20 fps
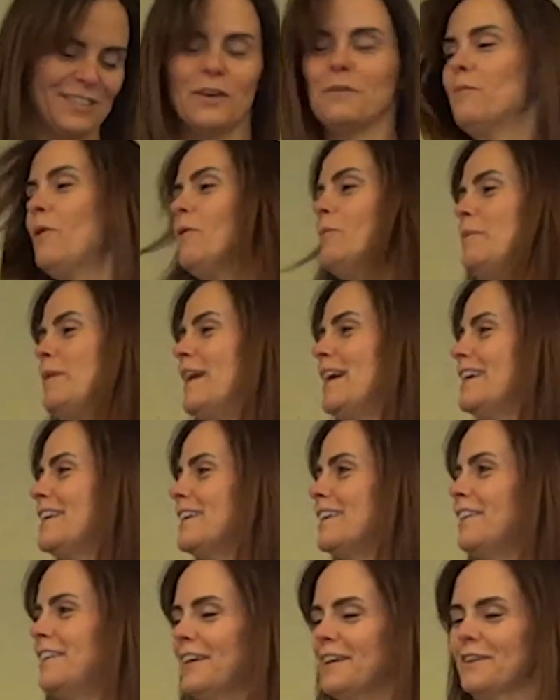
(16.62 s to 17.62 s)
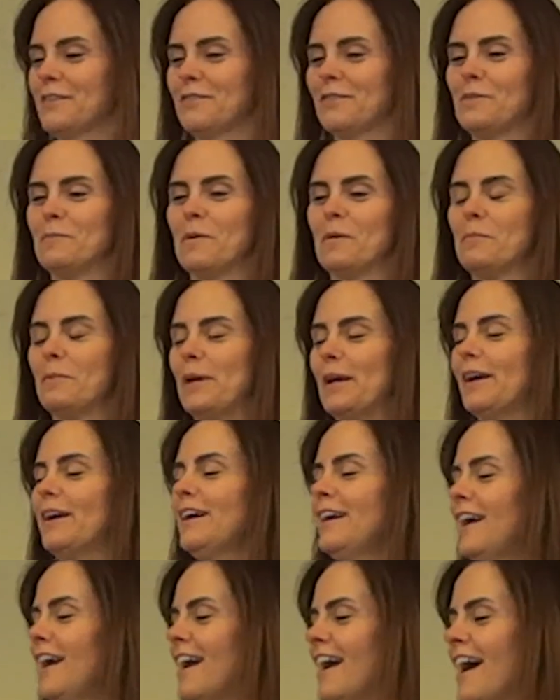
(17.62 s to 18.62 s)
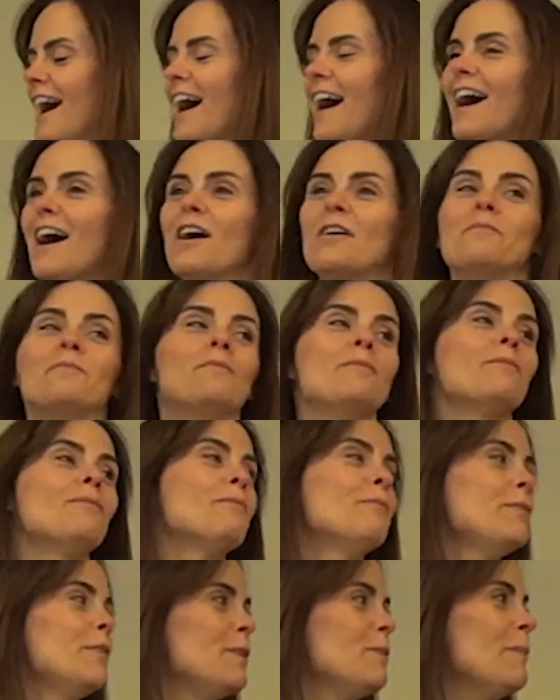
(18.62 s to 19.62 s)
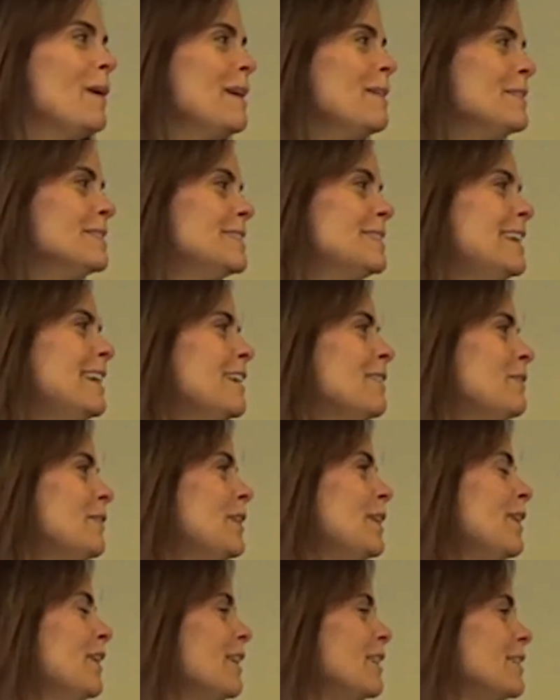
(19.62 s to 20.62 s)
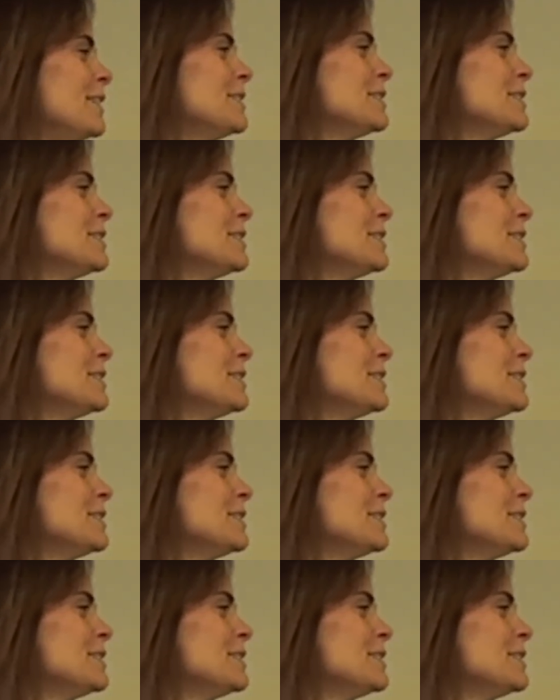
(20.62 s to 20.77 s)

I'm hoping I can click from up here. Um, you might see up here on the